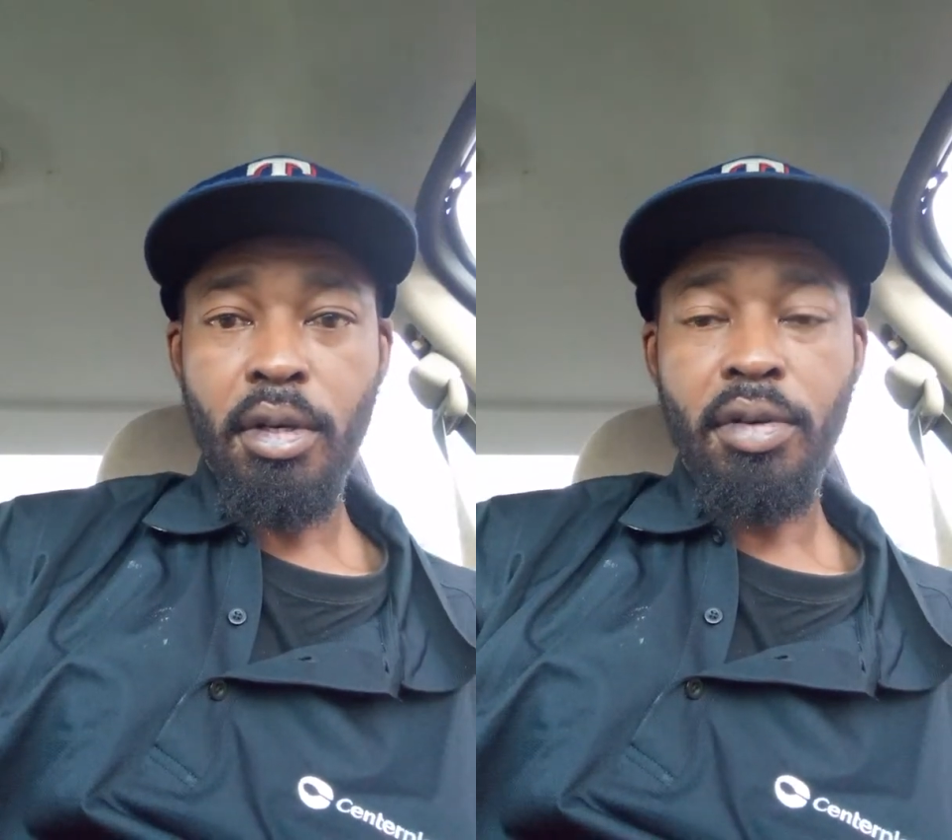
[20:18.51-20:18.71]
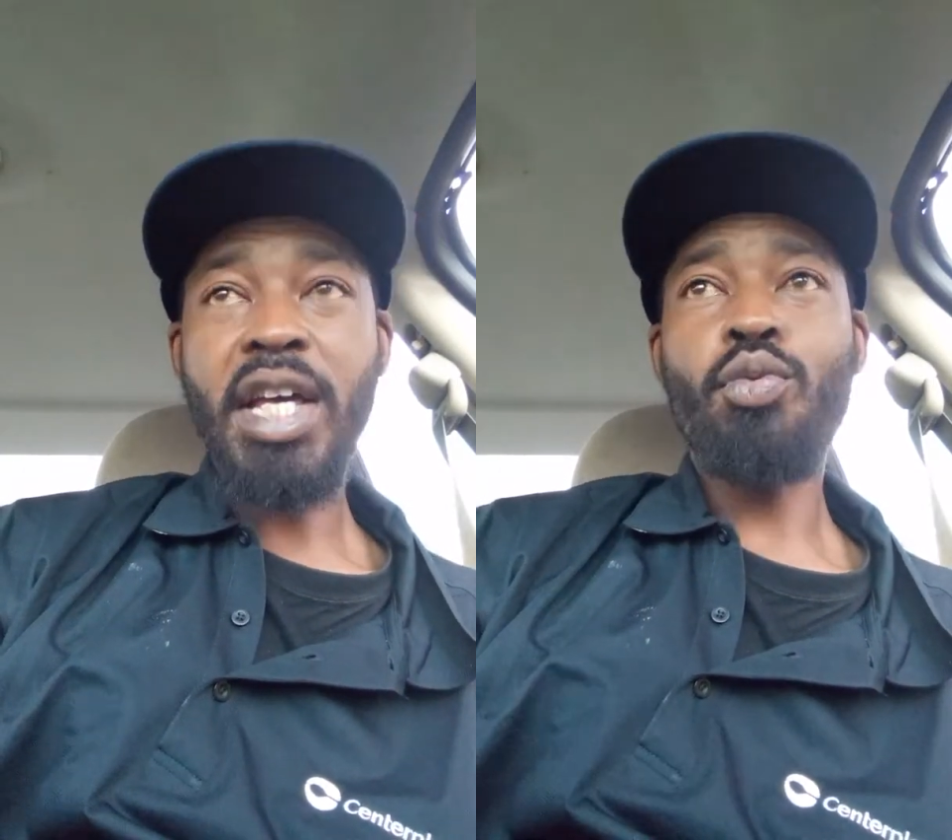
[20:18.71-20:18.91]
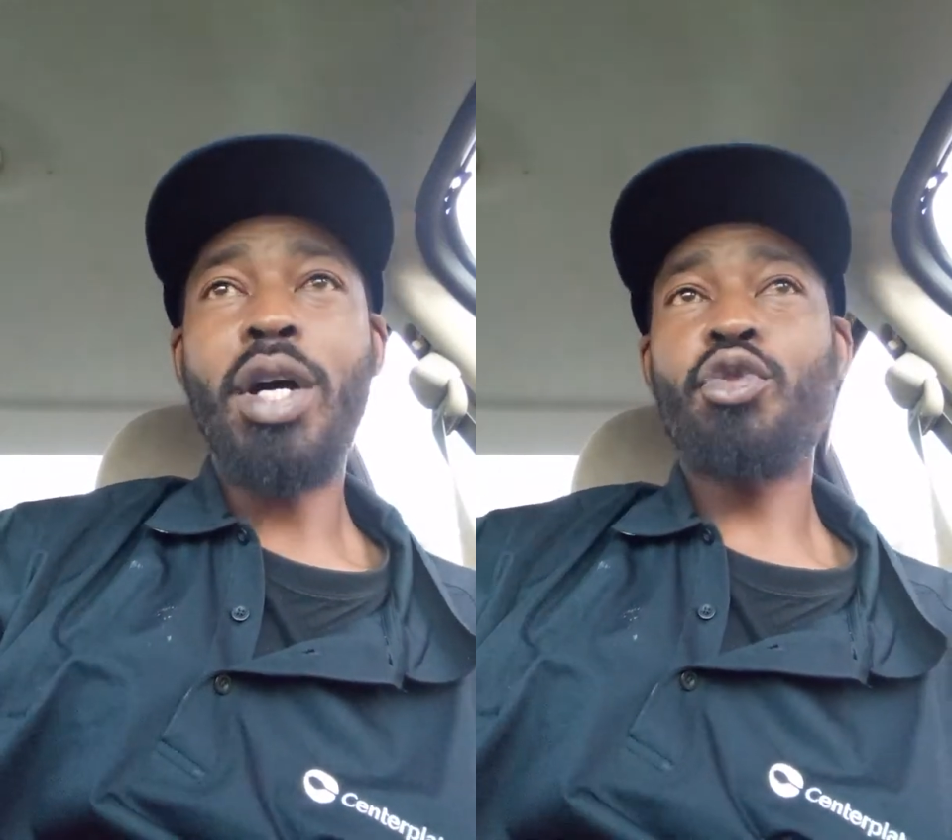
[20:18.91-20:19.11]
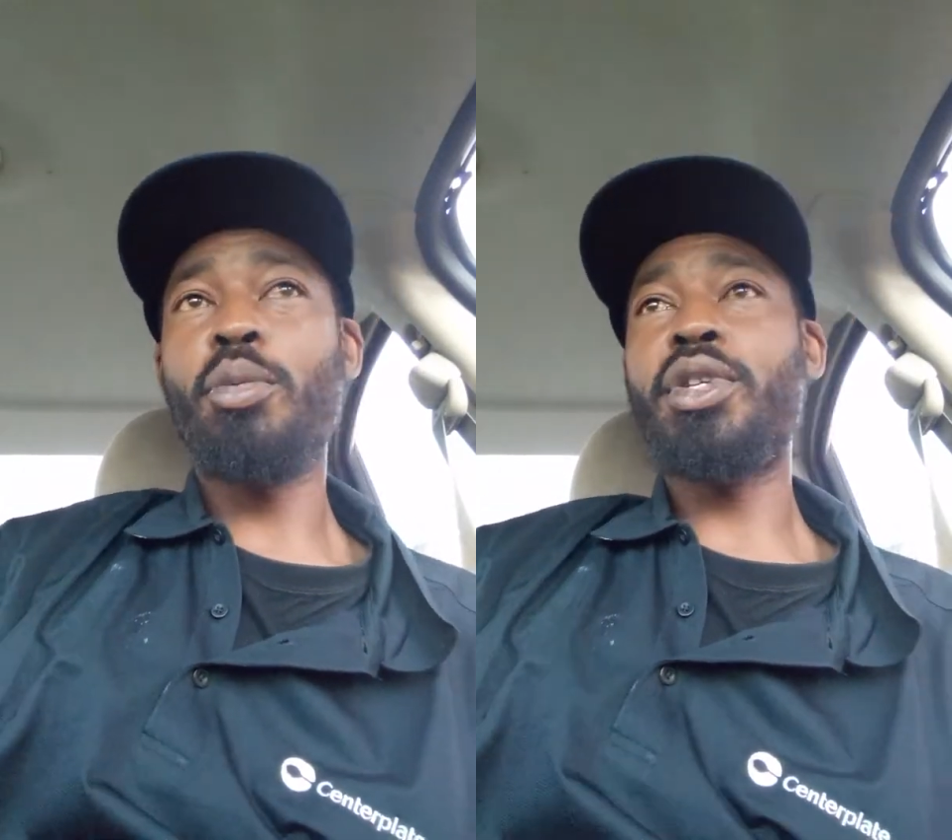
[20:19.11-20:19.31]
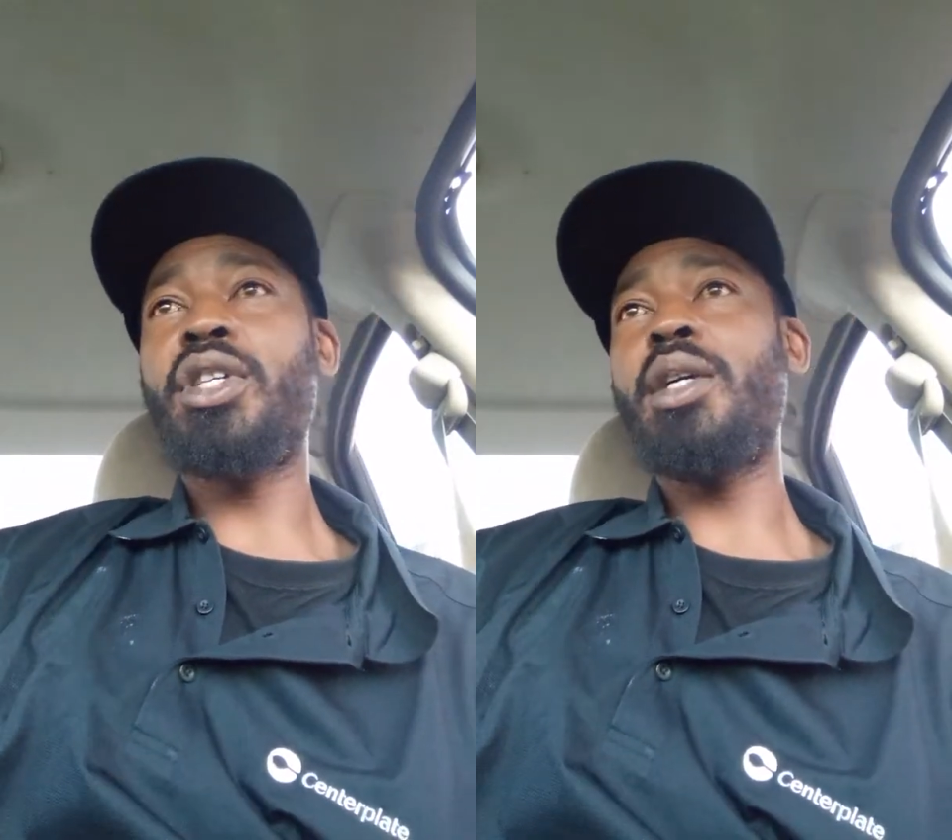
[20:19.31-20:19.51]
That's why
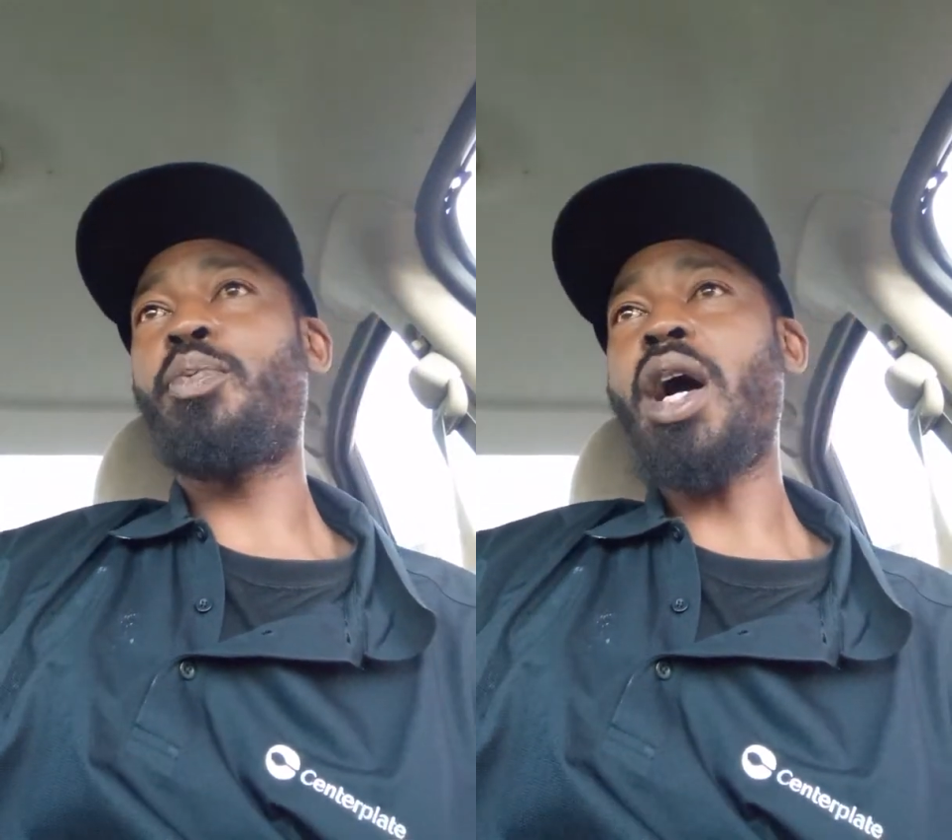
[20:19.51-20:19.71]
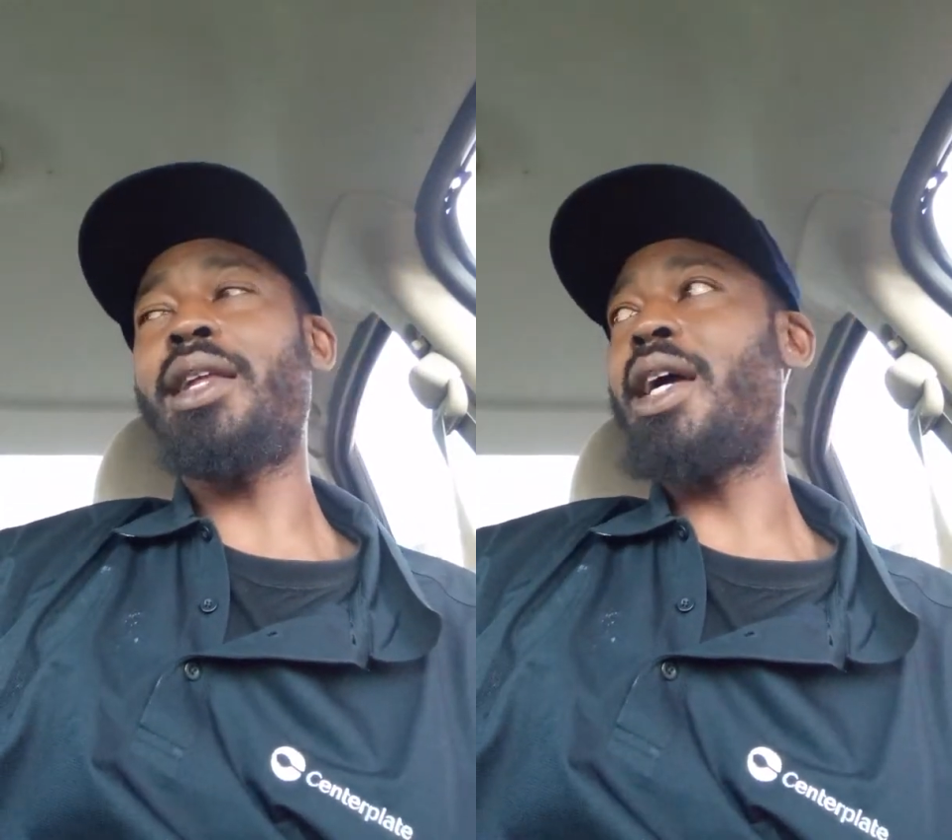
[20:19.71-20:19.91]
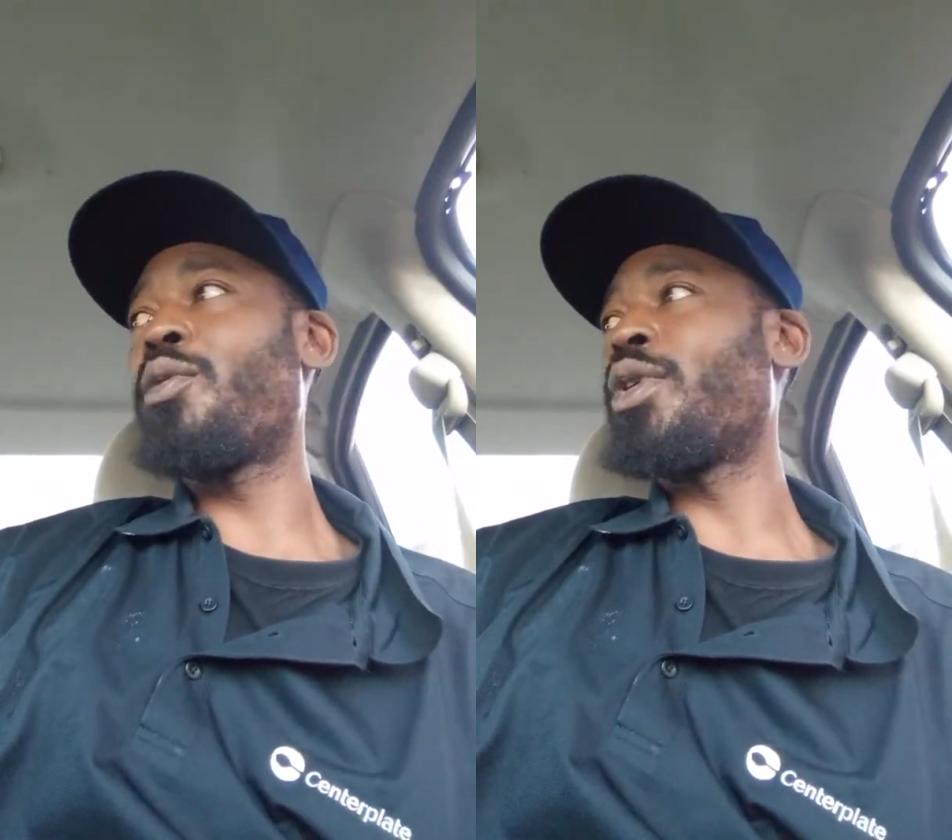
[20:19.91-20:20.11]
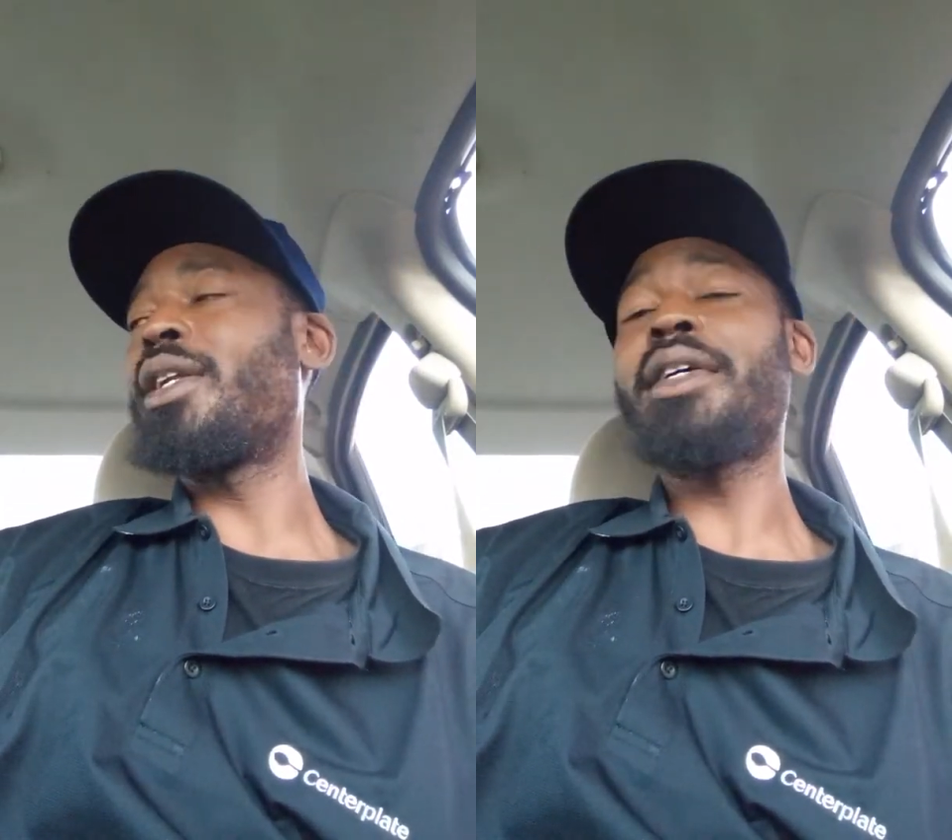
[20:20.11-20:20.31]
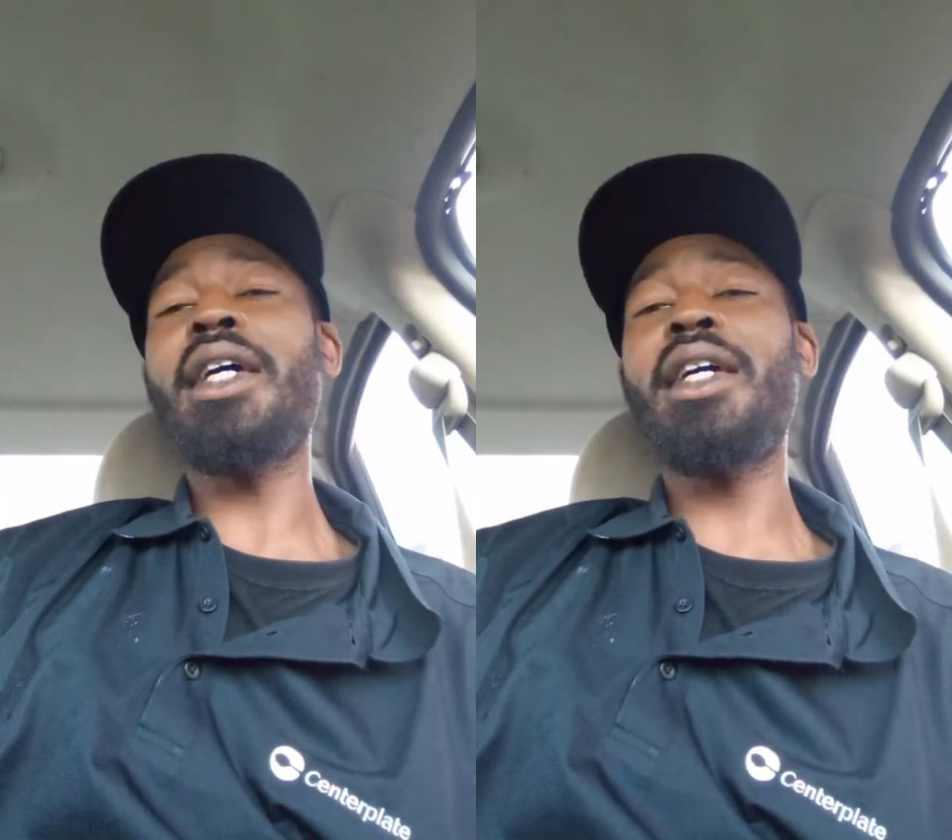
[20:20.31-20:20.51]
Triple G probably ain't really
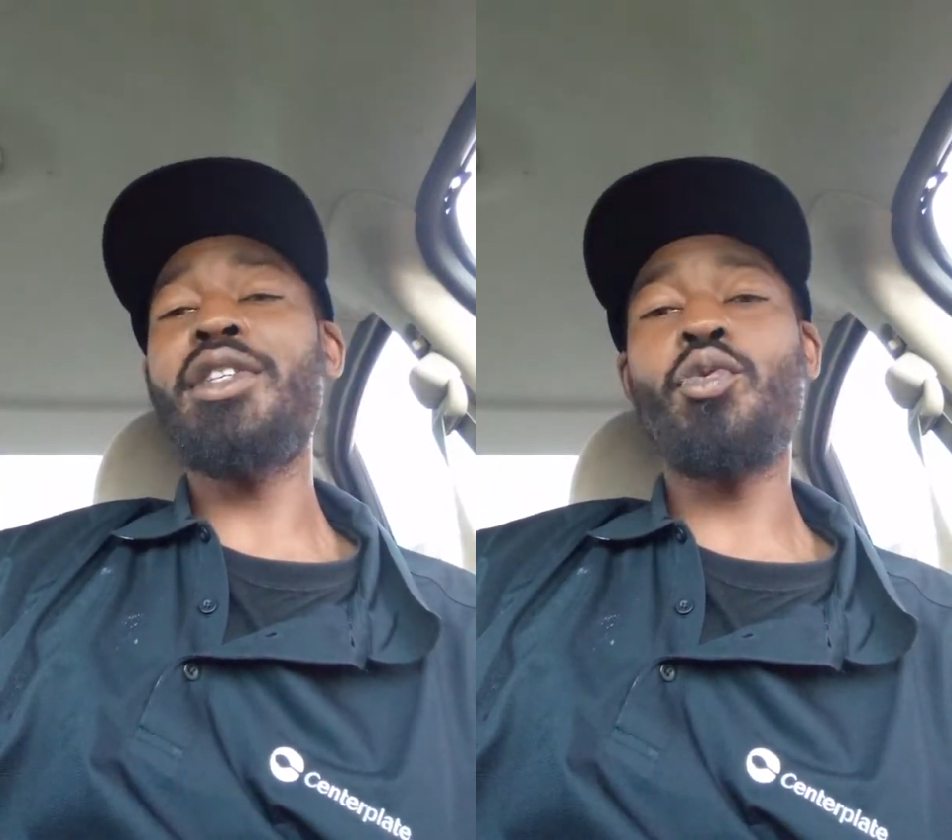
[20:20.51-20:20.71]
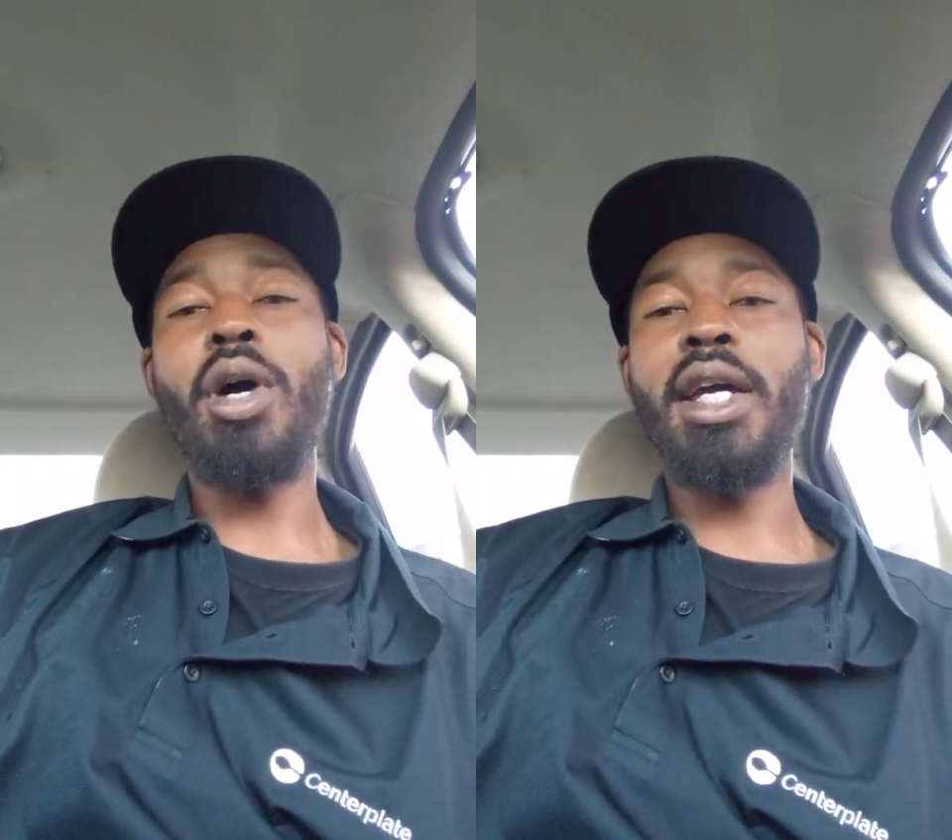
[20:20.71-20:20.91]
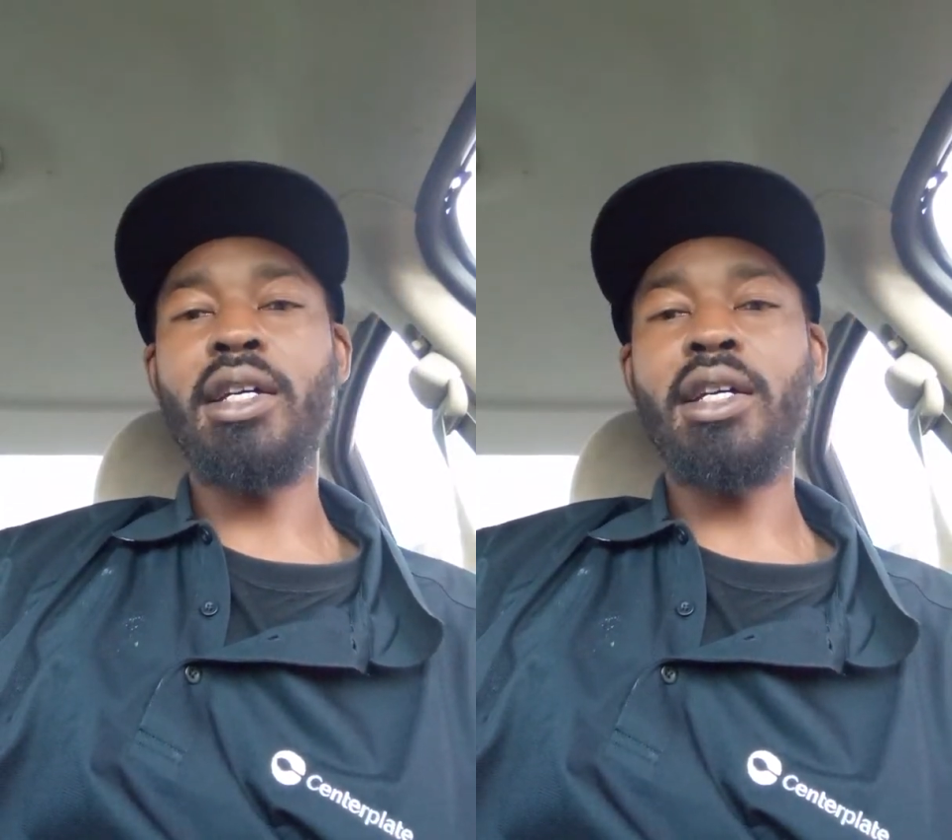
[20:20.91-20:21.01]
looking his way,